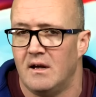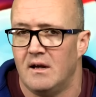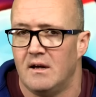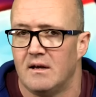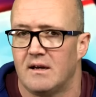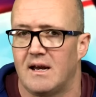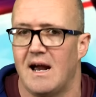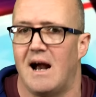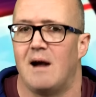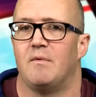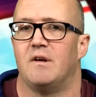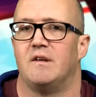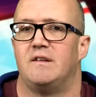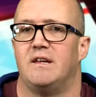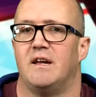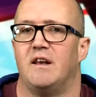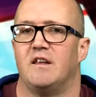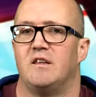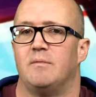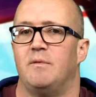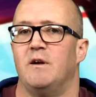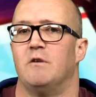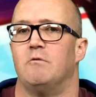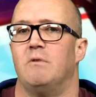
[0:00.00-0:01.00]
Cameron said,
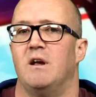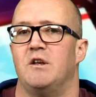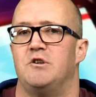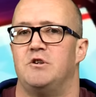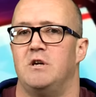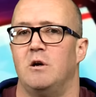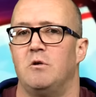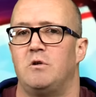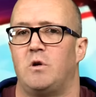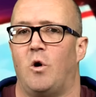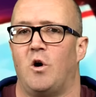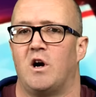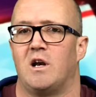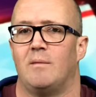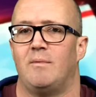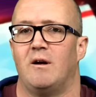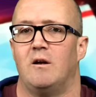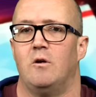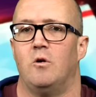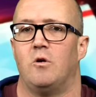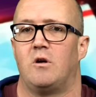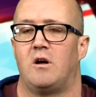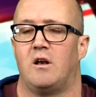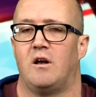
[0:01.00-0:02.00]
It's a bit rich you talking about
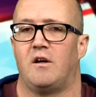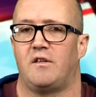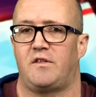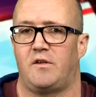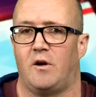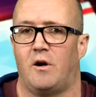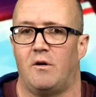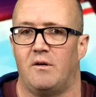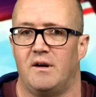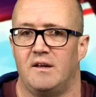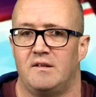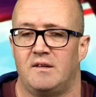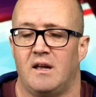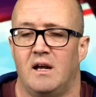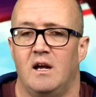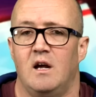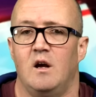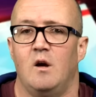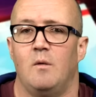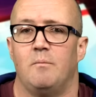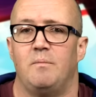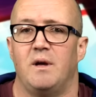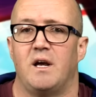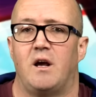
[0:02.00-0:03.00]
local authorities
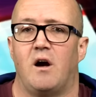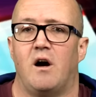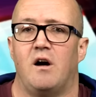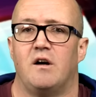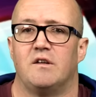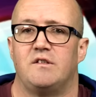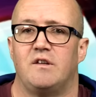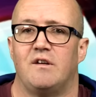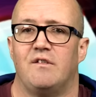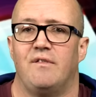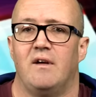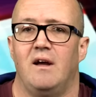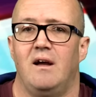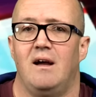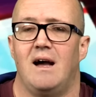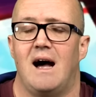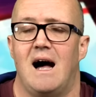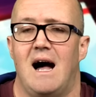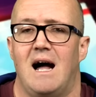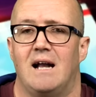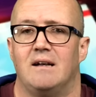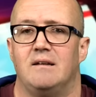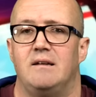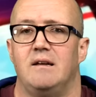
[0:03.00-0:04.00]
because of
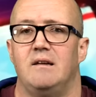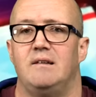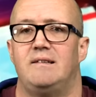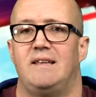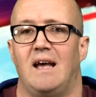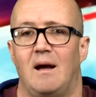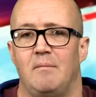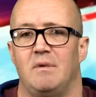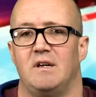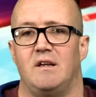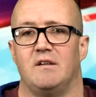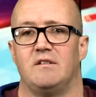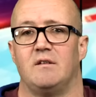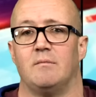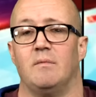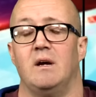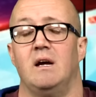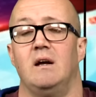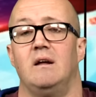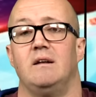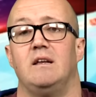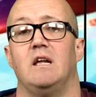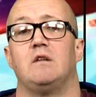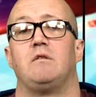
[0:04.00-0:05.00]
anti Semitism.
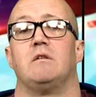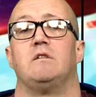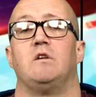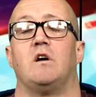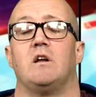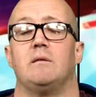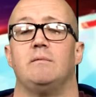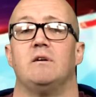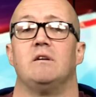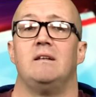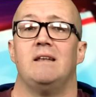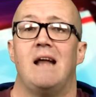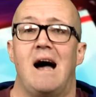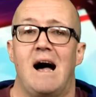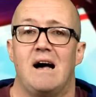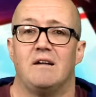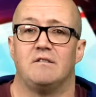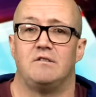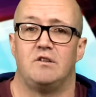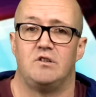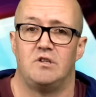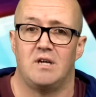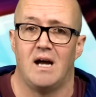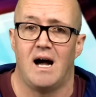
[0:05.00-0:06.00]
This is all about
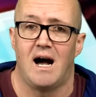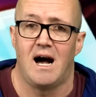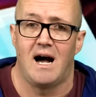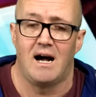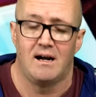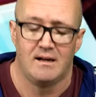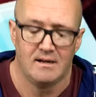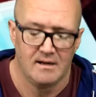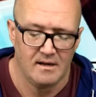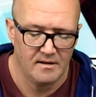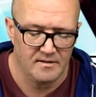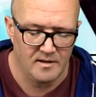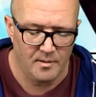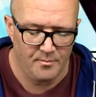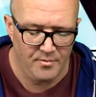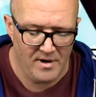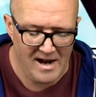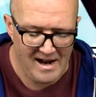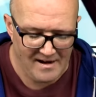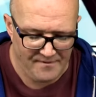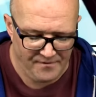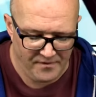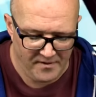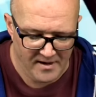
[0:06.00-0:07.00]
Naz Shah, the
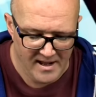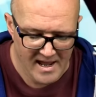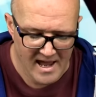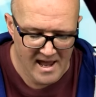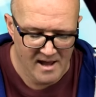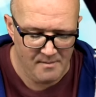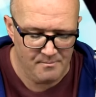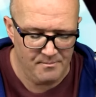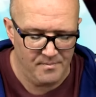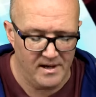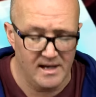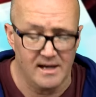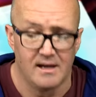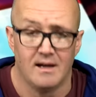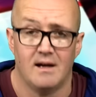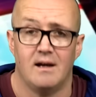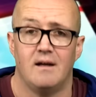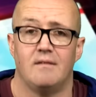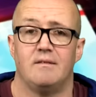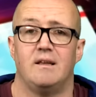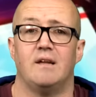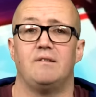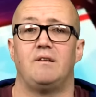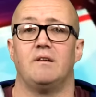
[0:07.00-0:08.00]
Bradford MP.
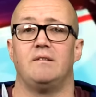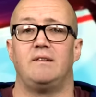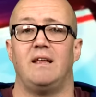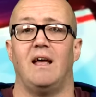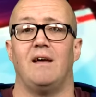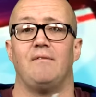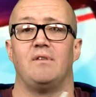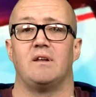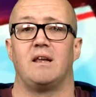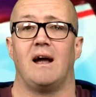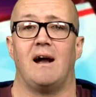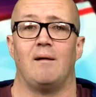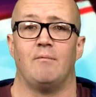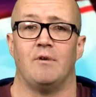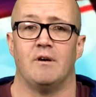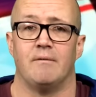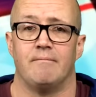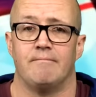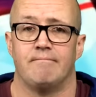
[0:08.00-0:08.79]
This is David Cameron.